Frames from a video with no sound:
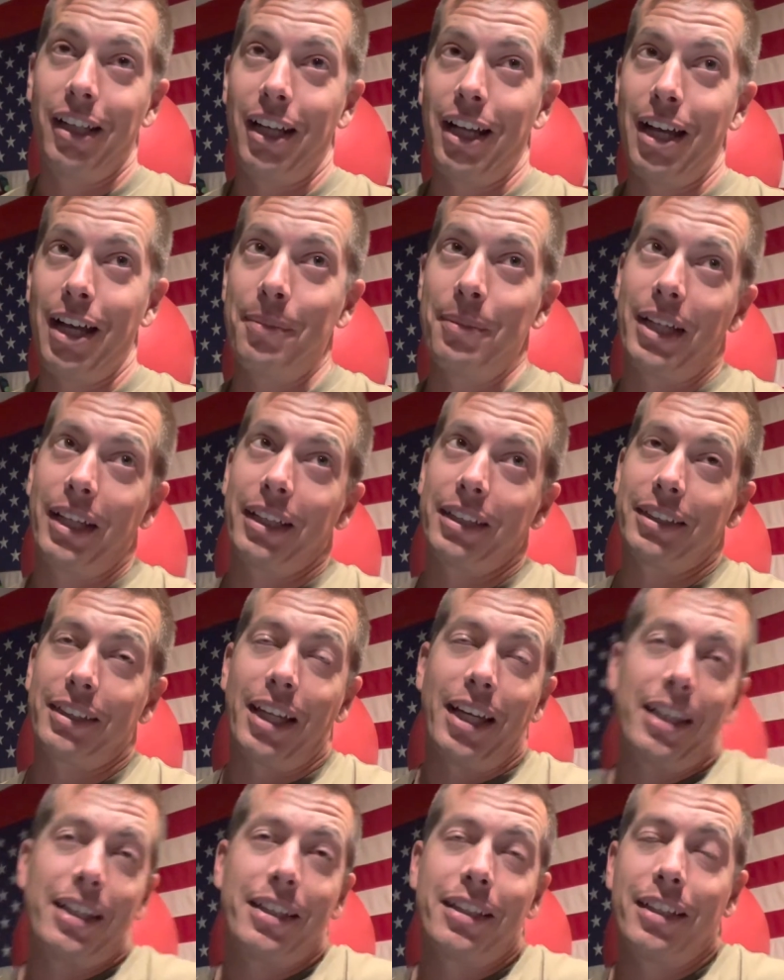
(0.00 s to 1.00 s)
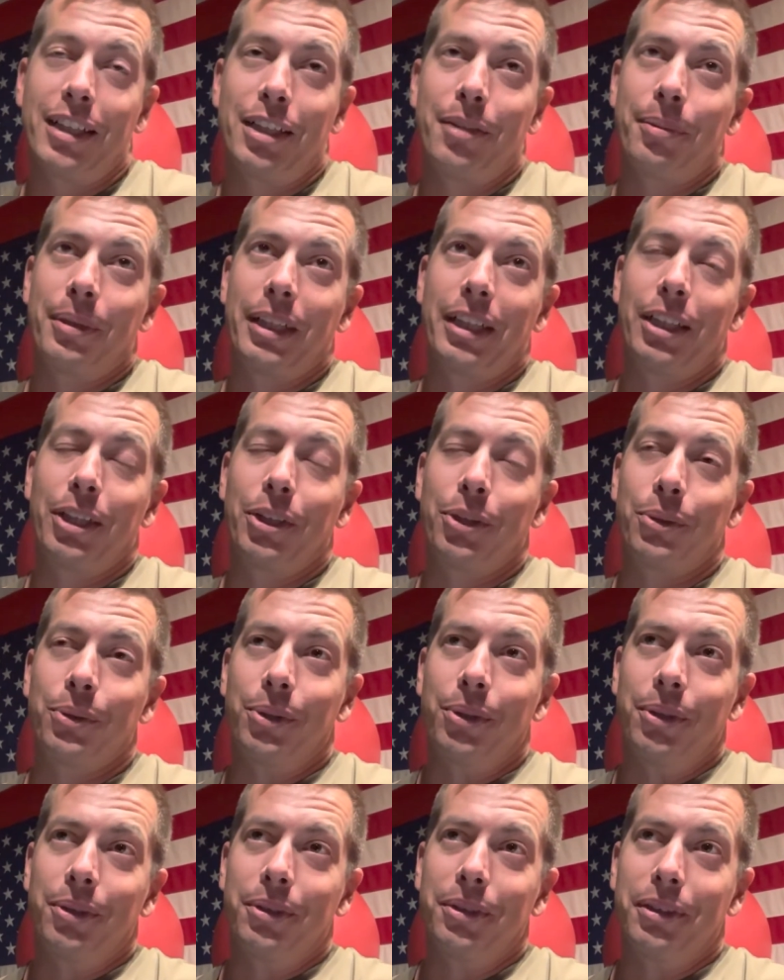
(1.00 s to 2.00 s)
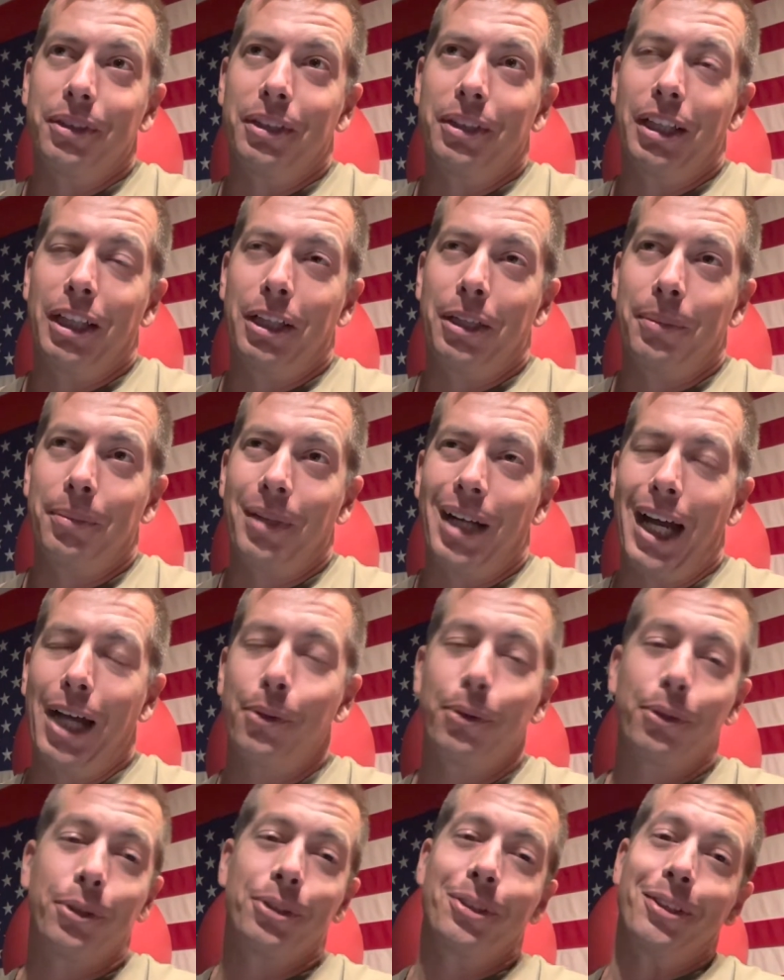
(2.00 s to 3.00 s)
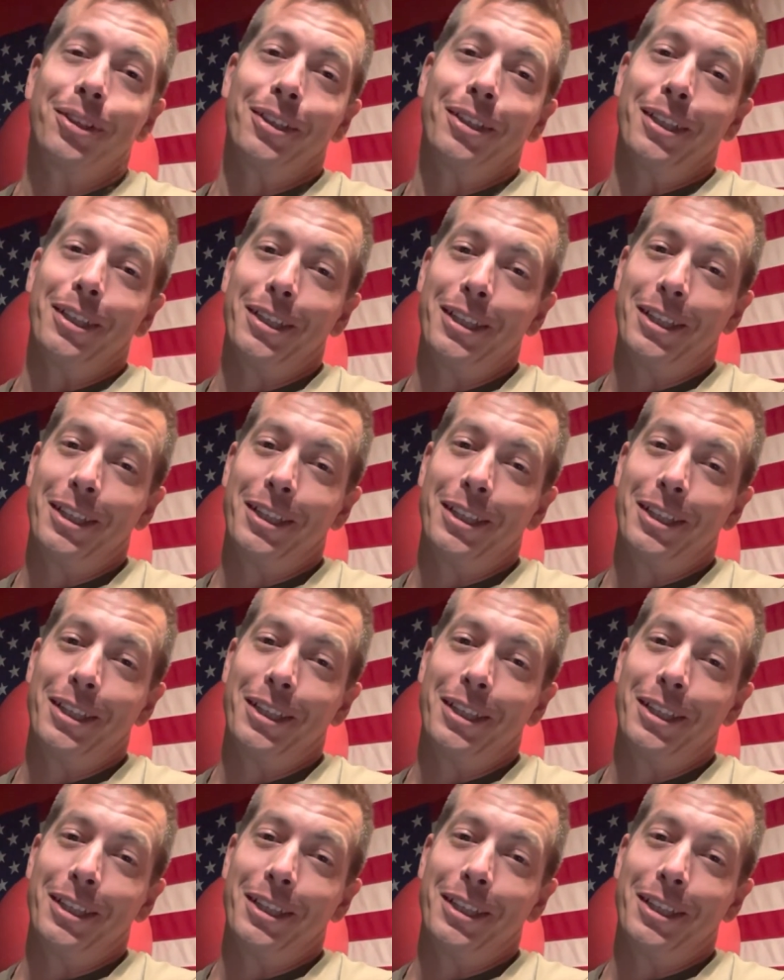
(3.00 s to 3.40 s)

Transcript: I mean, I guess I didn't need to be equal. Um, I wasn't in any